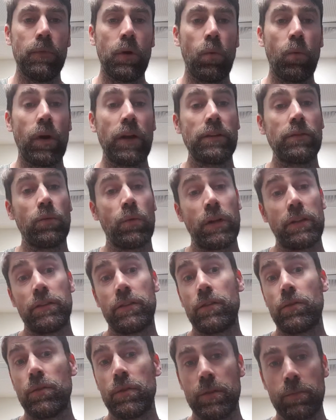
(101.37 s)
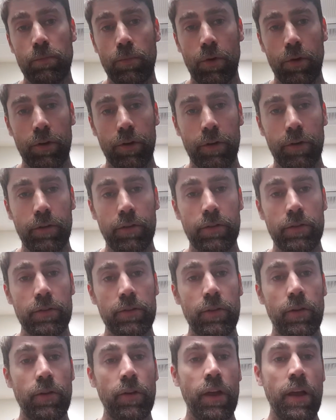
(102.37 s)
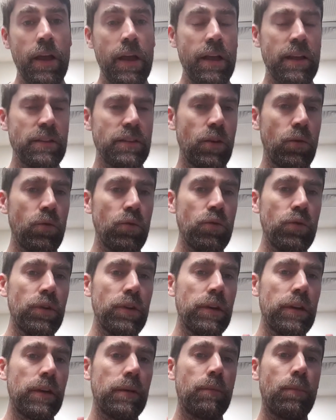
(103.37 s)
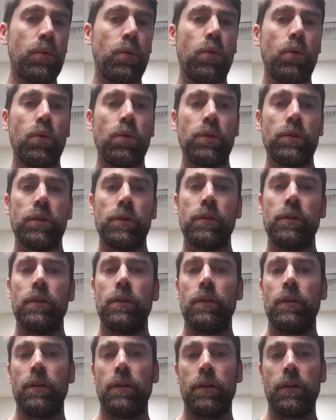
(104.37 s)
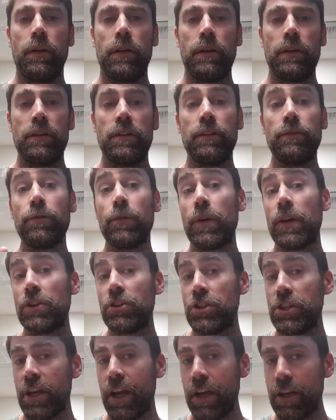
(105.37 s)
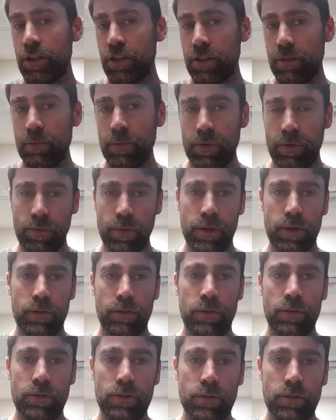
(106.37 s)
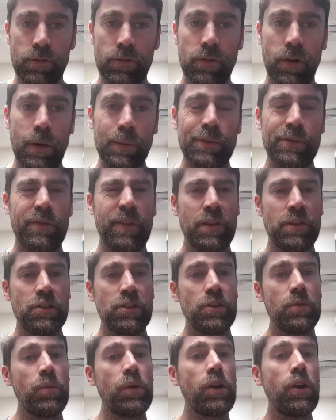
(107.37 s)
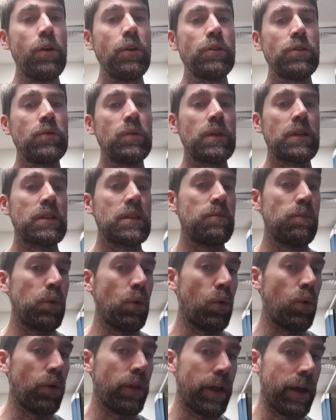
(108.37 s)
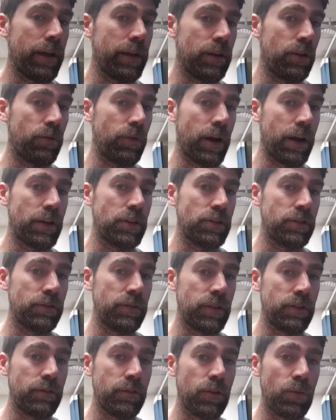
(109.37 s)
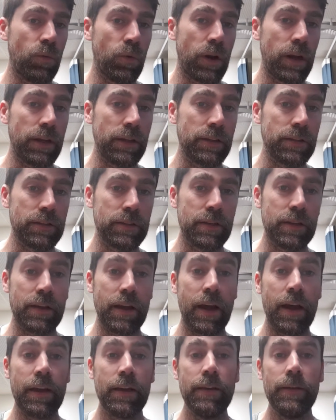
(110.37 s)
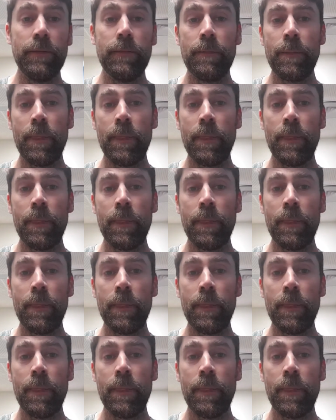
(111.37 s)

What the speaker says: once it was broken. So it's a really important differentiation between those two types of energy. And we're going to explore that in a range of different ways today.